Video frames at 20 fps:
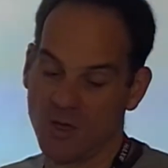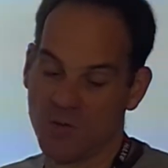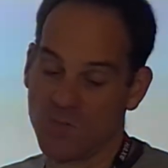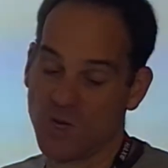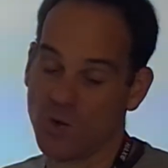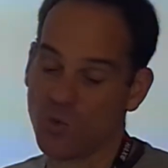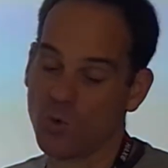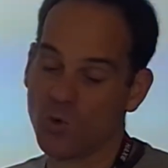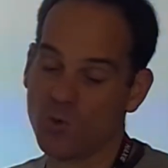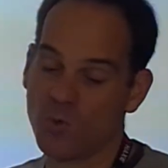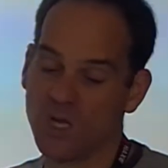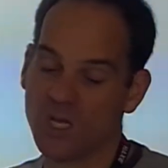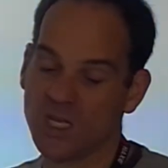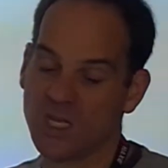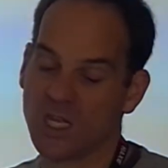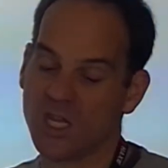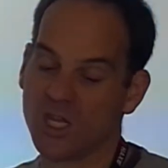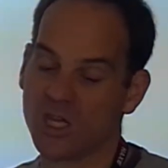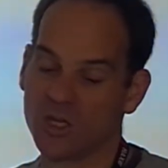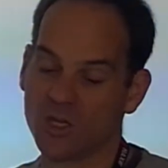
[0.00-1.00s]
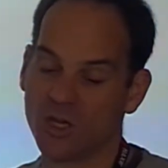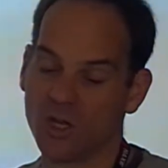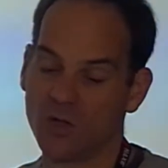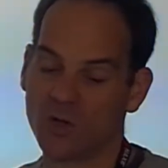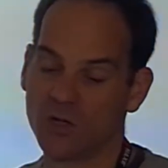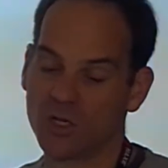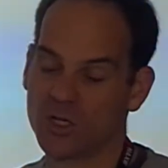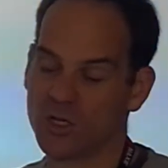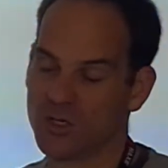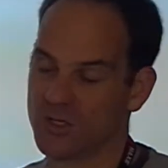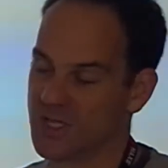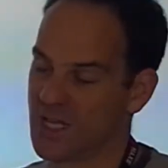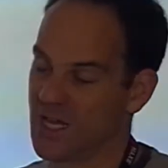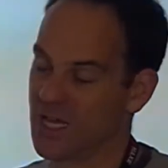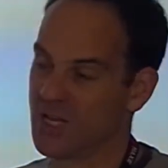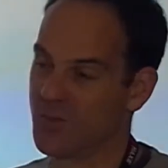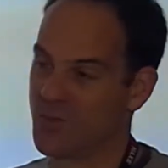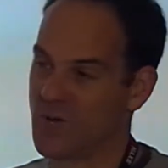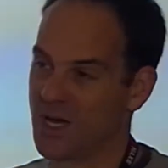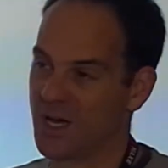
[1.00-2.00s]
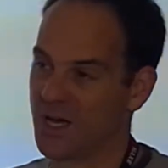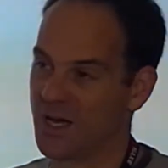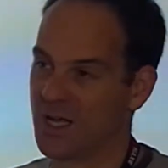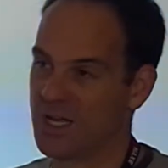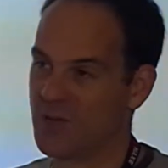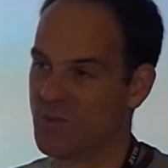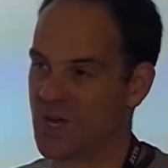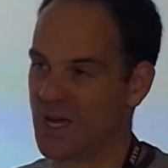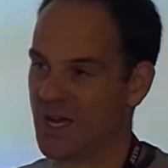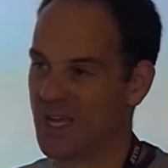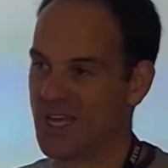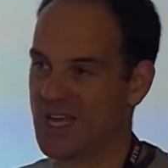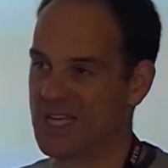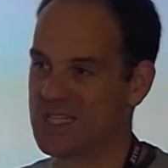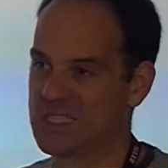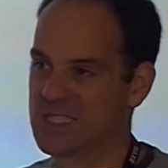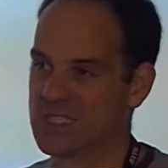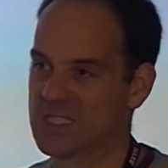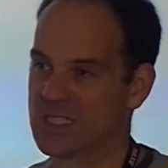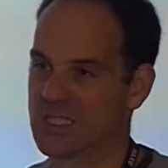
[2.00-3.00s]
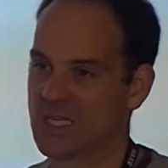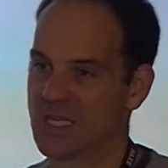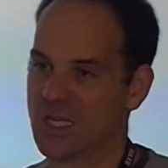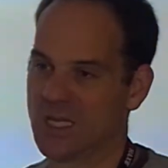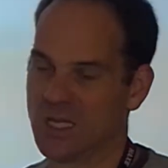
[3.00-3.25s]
But it will mean that you can no longer use the underbar S